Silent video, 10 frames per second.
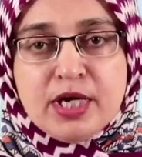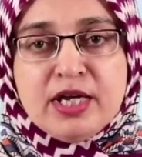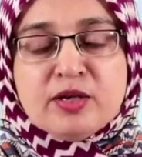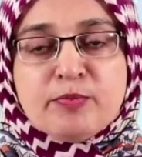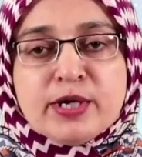
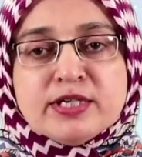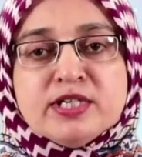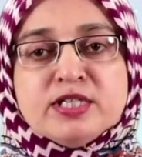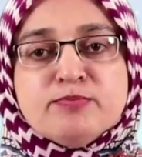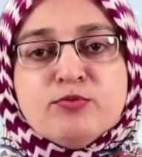In the
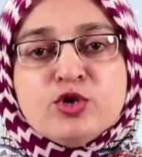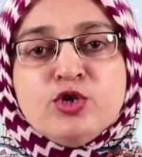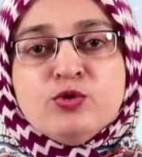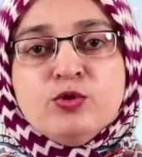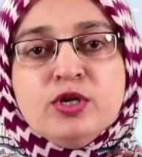present
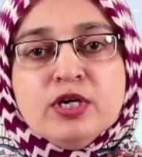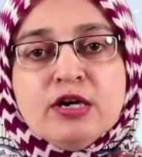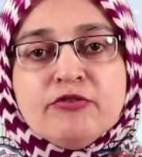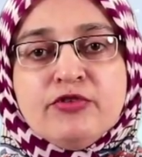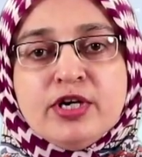module,
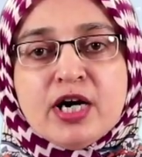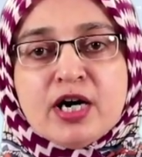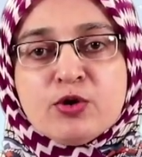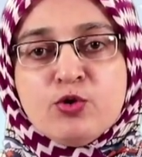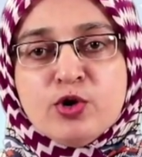we
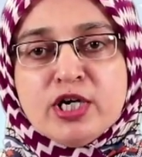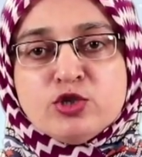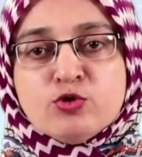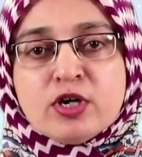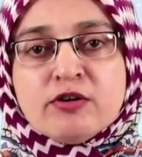are
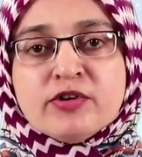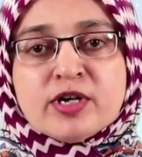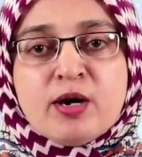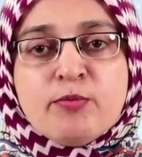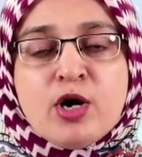going to
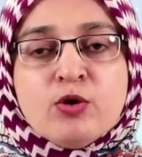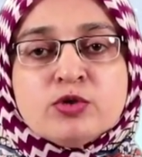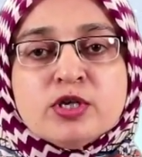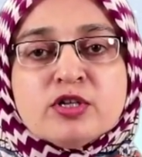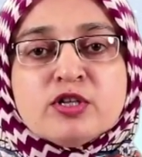cover
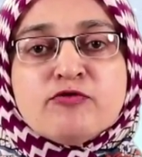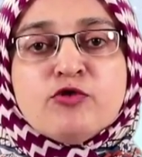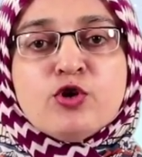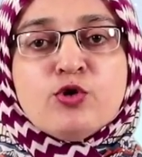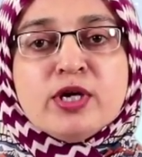about the
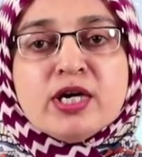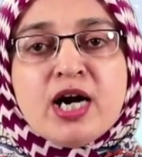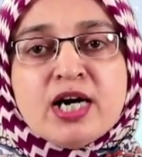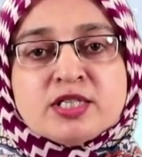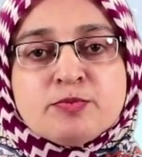following
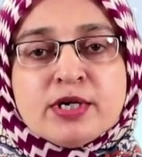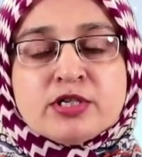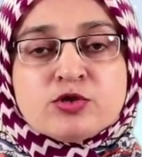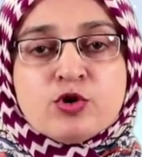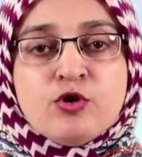
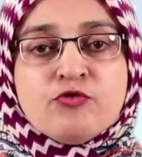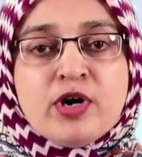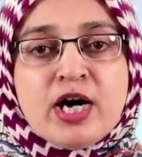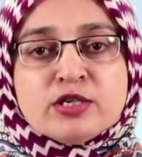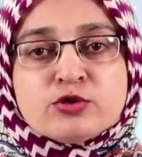aspects
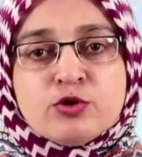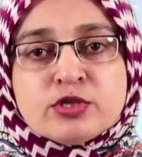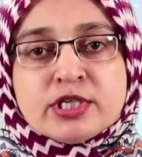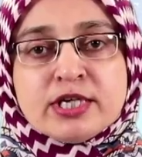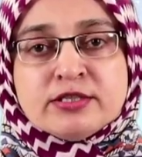of
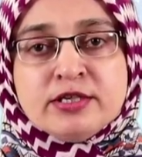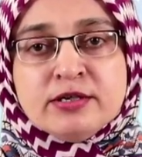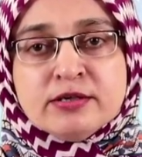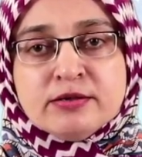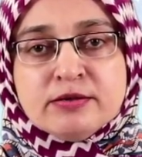
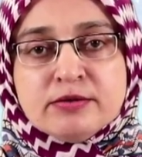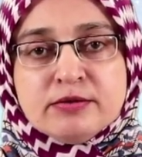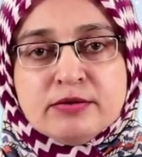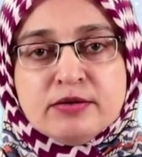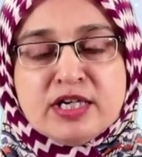isostasy.
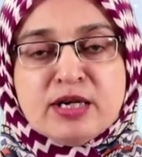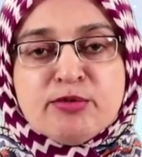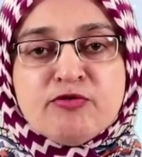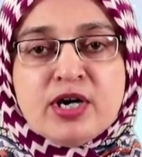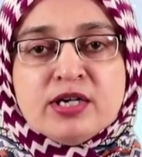
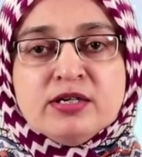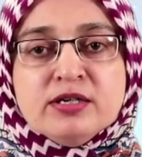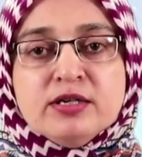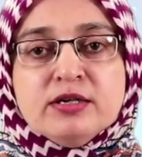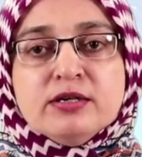Number 1,
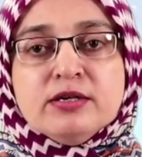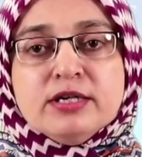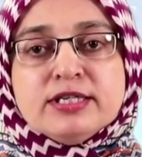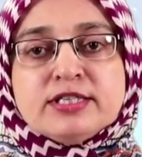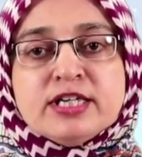
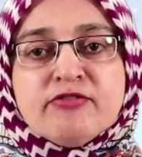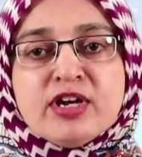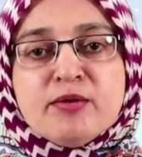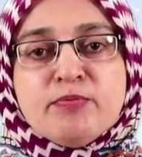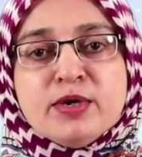
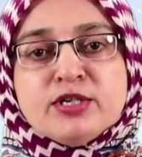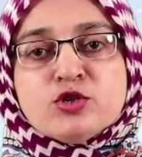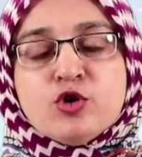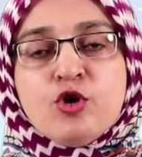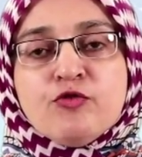
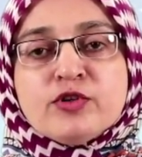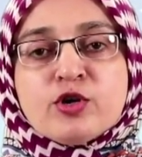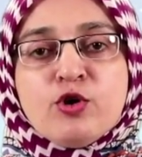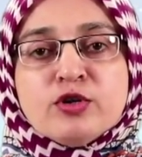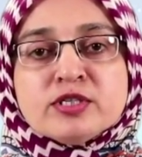development of
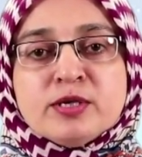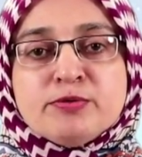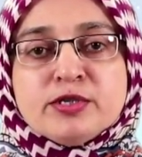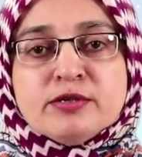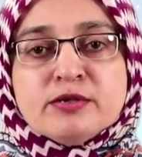the
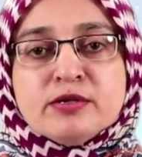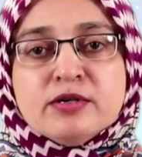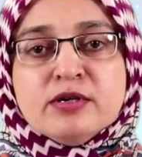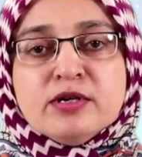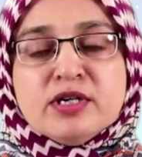concept.
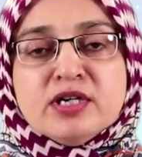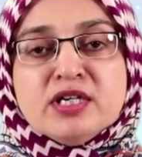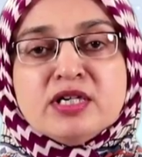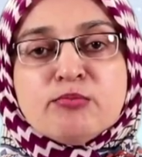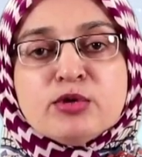
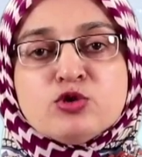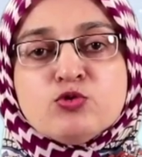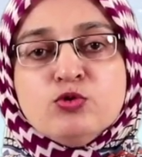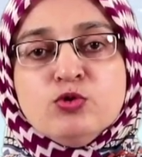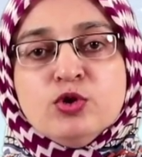Number
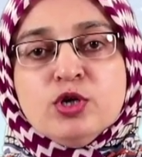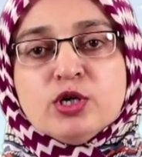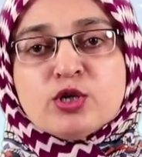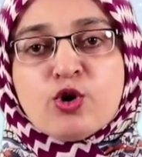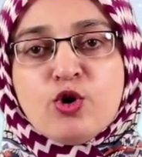2,
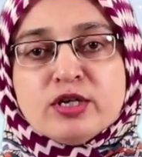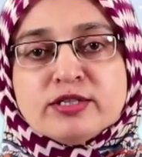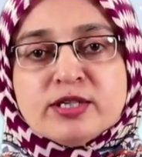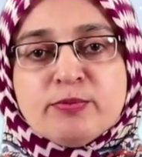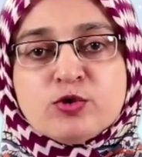the
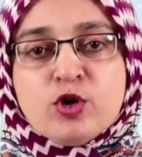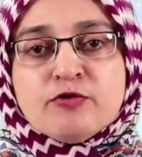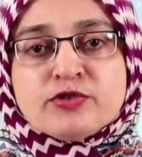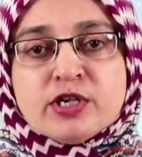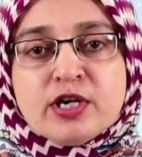concept
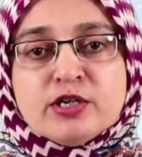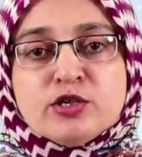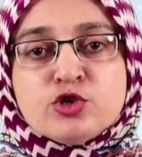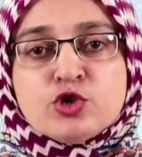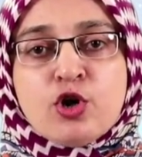of
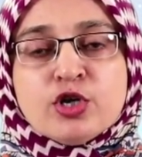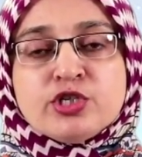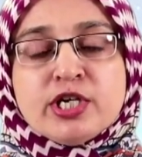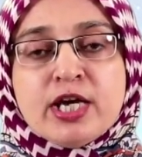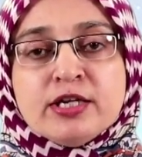Sir
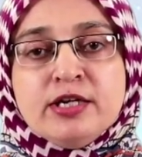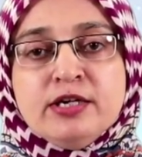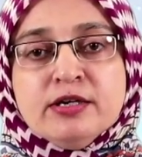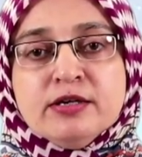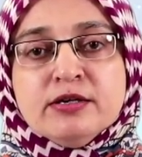George Airy.